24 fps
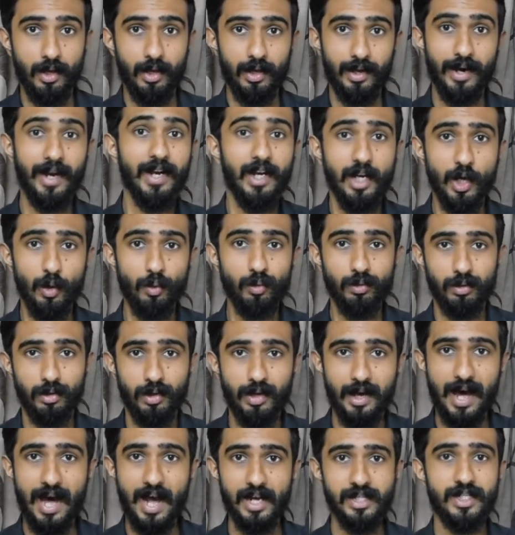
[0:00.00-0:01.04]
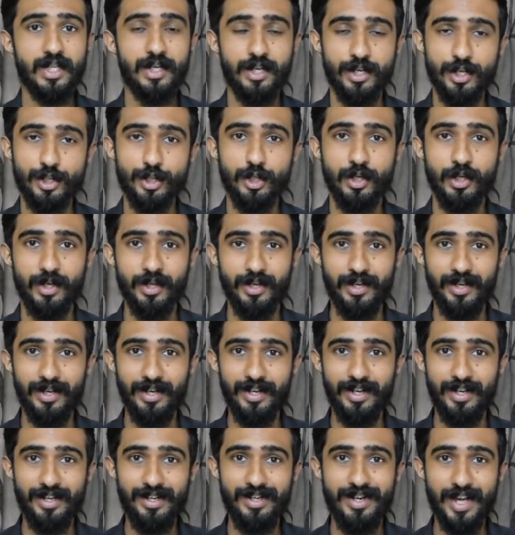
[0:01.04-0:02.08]
Right now, our generation
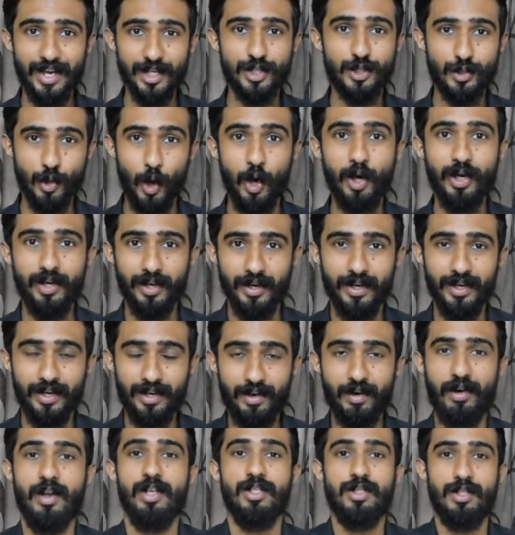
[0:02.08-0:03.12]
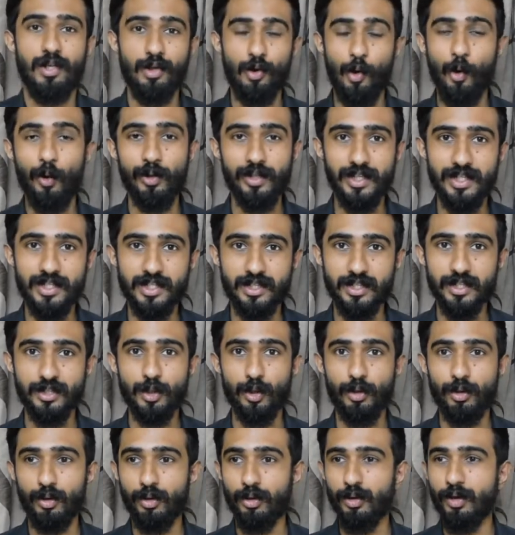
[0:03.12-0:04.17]
does not trust in all these things
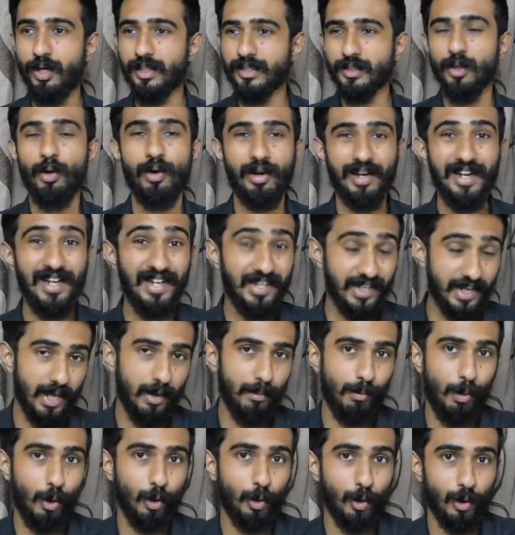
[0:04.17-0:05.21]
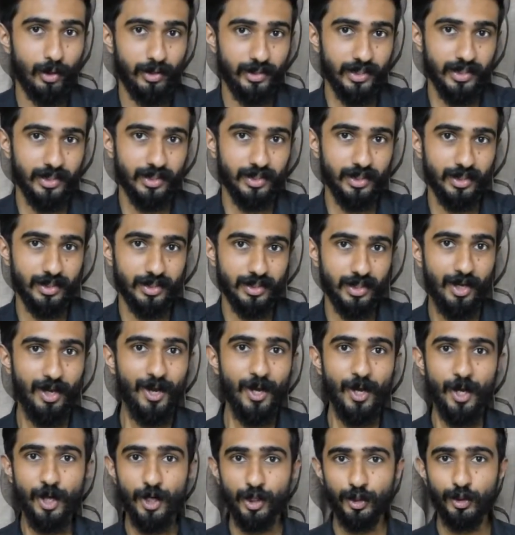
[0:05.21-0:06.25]
or does not really care about all these things.
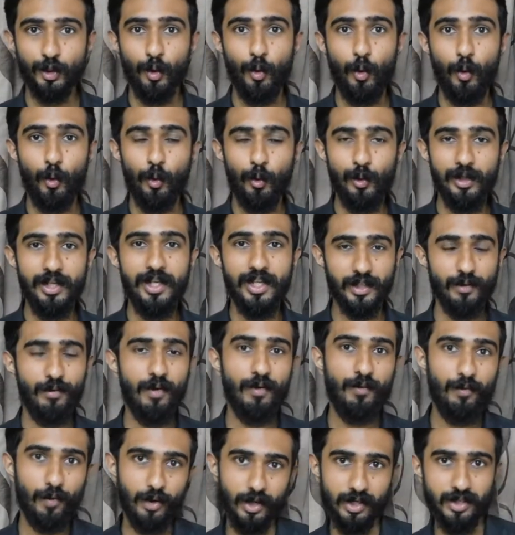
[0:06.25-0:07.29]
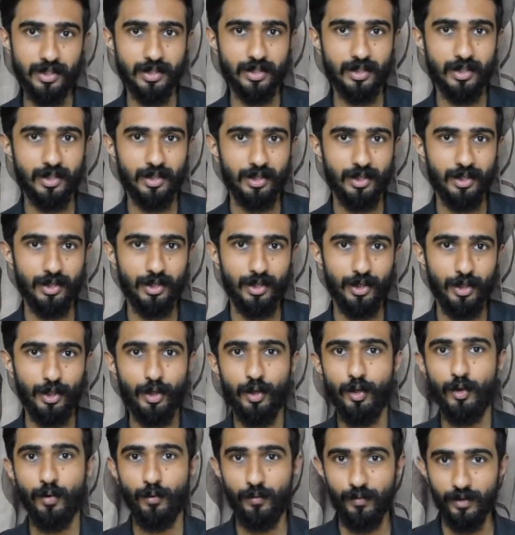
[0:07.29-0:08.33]
So, only other way for us
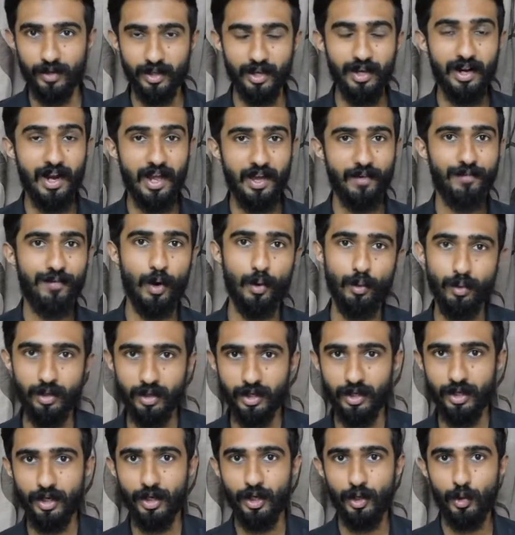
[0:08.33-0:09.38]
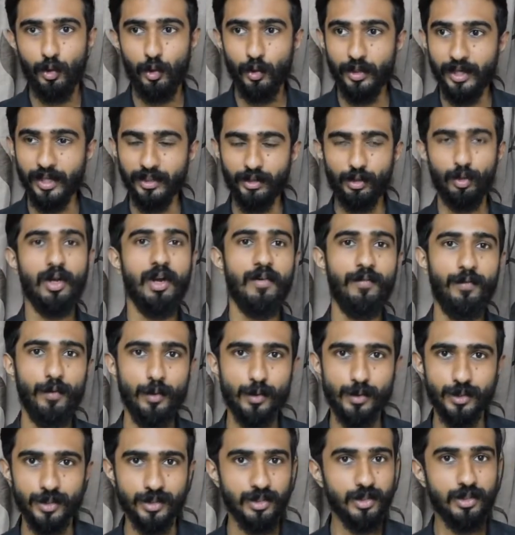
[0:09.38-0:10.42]
to figure life out, to get through
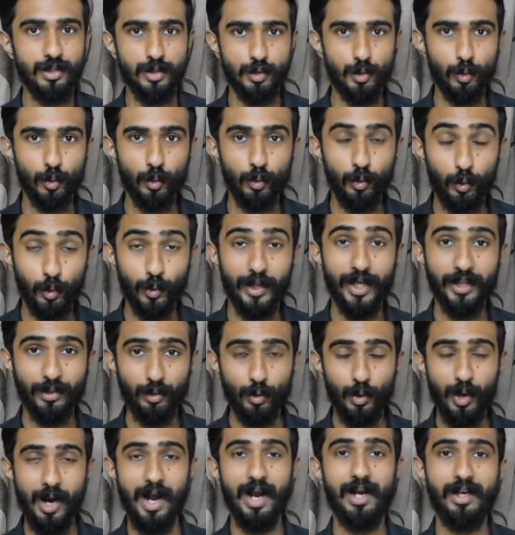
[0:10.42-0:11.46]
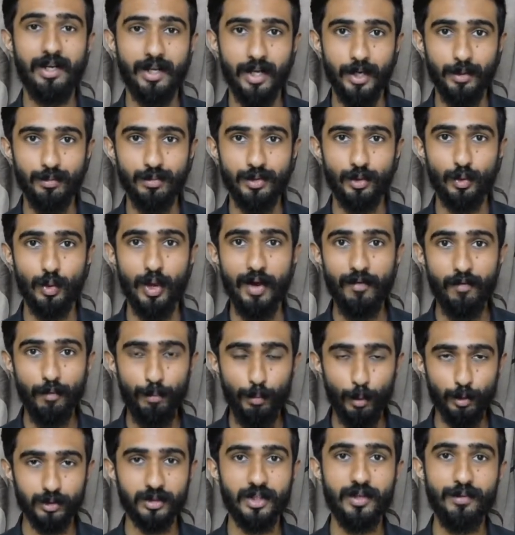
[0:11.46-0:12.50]
confusions, to, to get through hard times, to have a
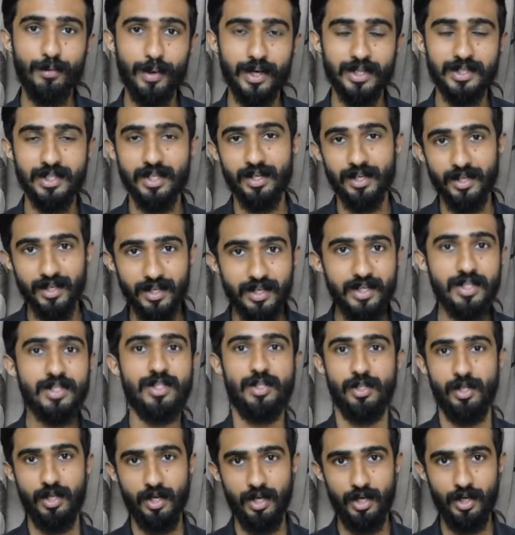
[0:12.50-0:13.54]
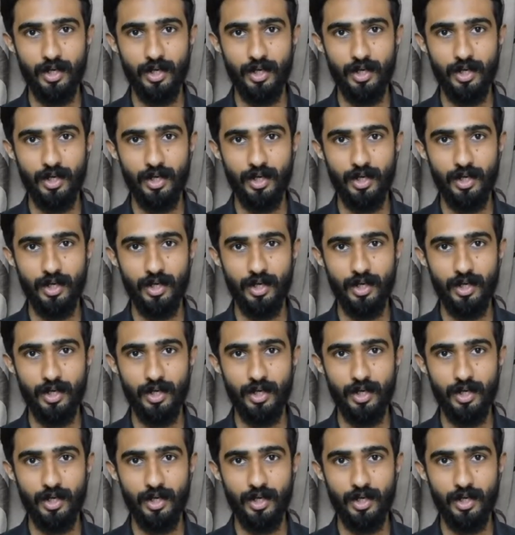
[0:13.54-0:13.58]
positive mindset is